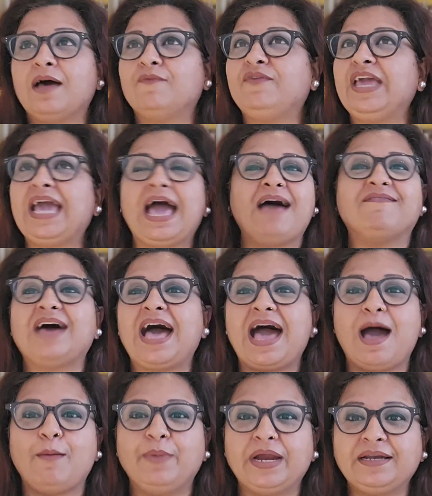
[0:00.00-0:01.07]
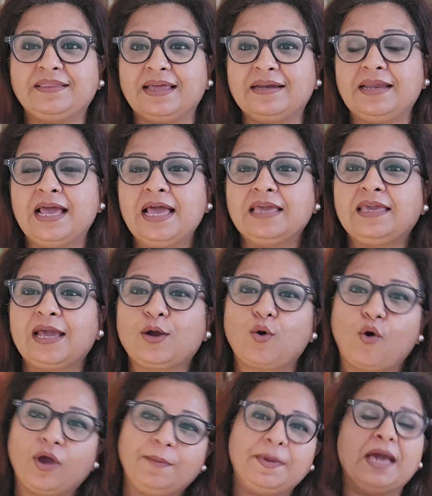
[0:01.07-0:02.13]
we have a habit that ki
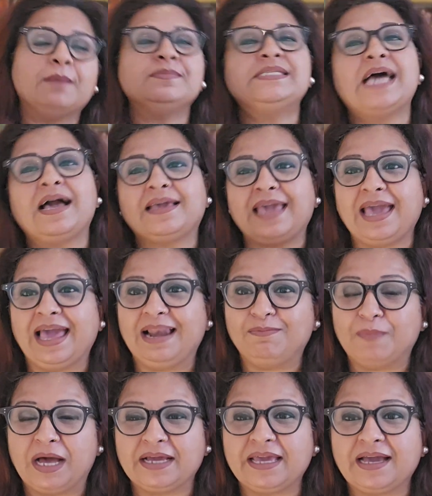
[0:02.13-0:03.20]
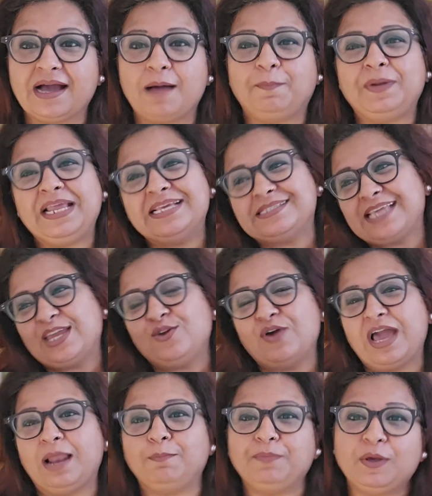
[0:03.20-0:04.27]
koi bhi humse aake help mangega, please can you
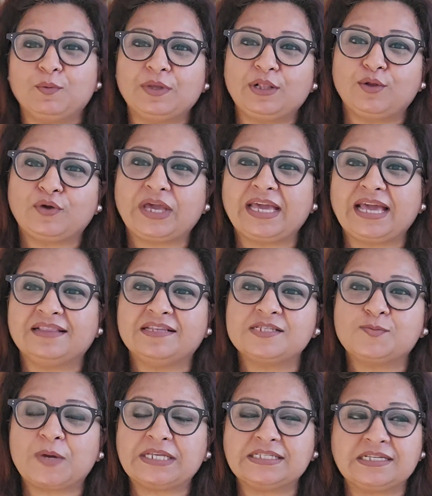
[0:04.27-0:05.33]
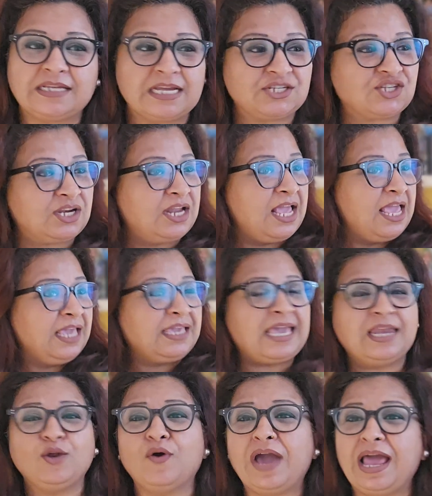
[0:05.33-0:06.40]
help me with looking at this presentation,
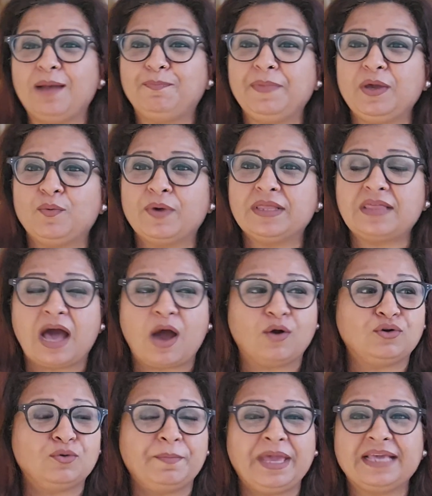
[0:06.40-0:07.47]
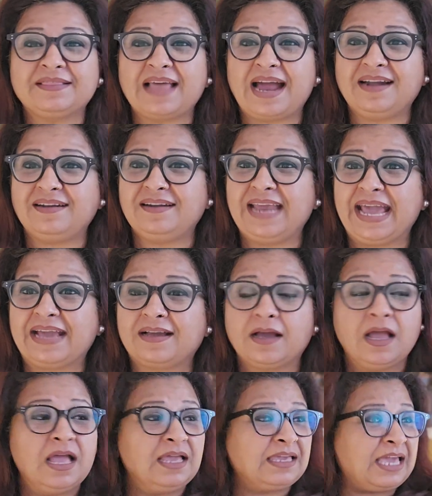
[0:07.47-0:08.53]
can you help me with how to make that deck,
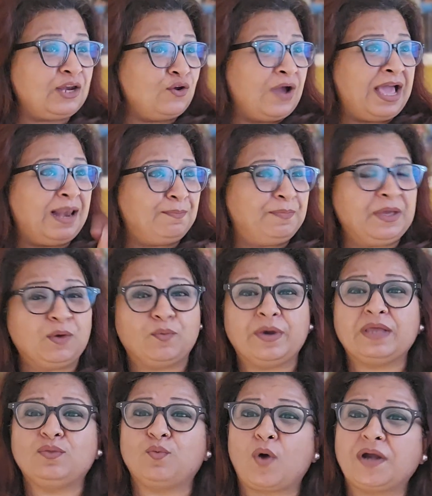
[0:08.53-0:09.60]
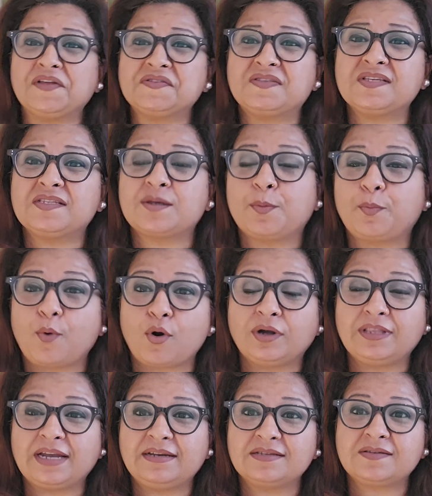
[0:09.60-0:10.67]
can you help me with what is this report
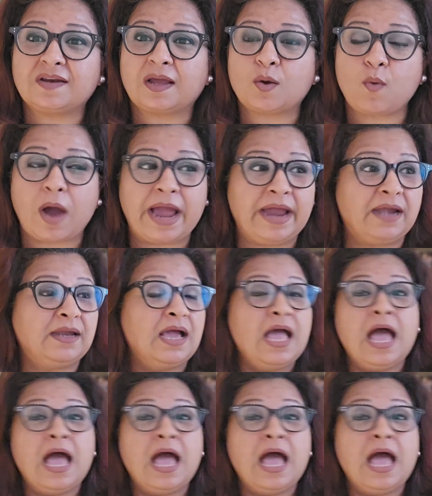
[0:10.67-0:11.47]
that is required.